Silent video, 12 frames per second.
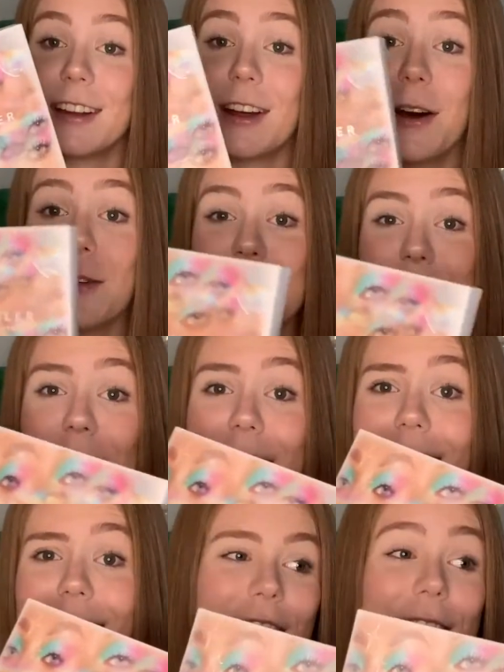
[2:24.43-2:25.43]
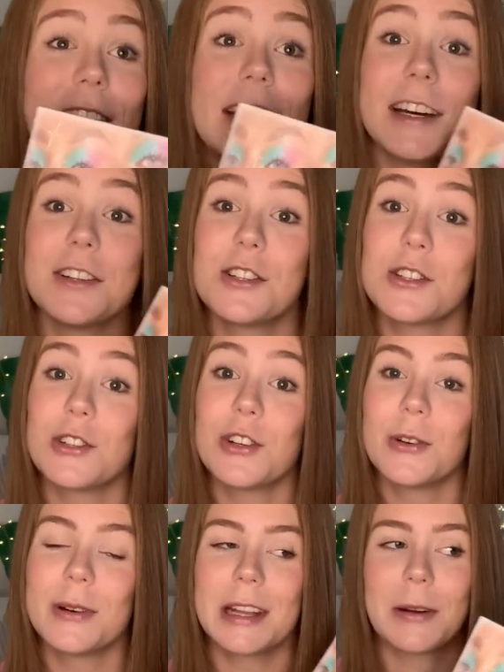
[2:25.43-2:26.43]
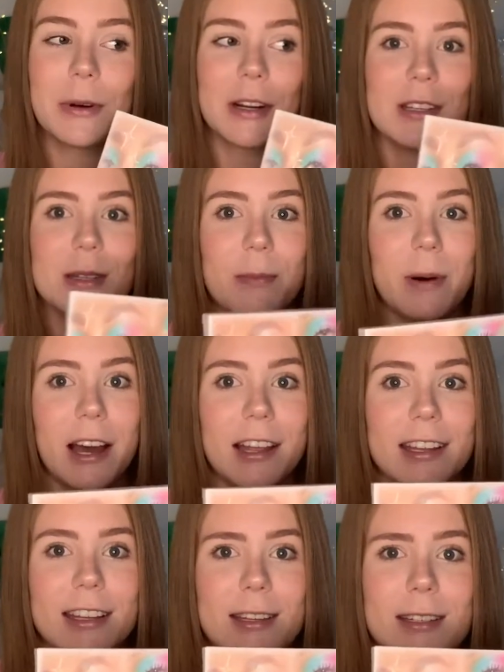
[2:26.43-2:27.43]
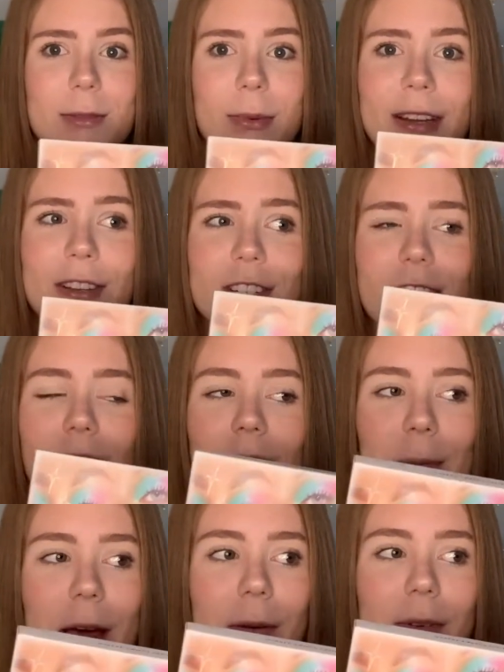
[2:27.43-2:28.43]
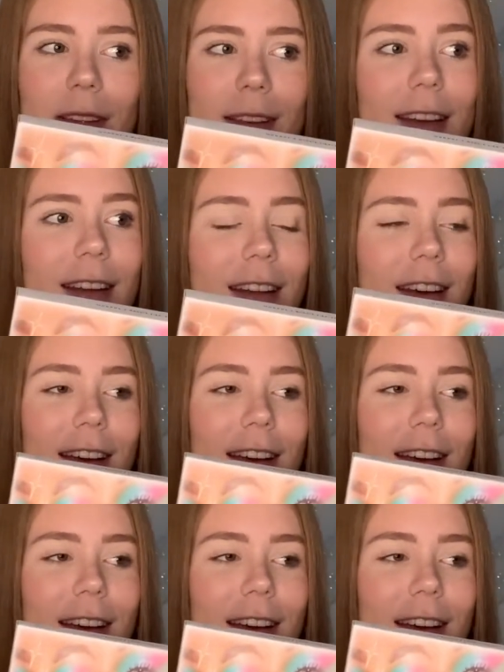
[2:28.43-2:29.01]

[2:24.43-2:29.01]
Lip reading: I was very unsure whether I wanted to buy this when she came out with it.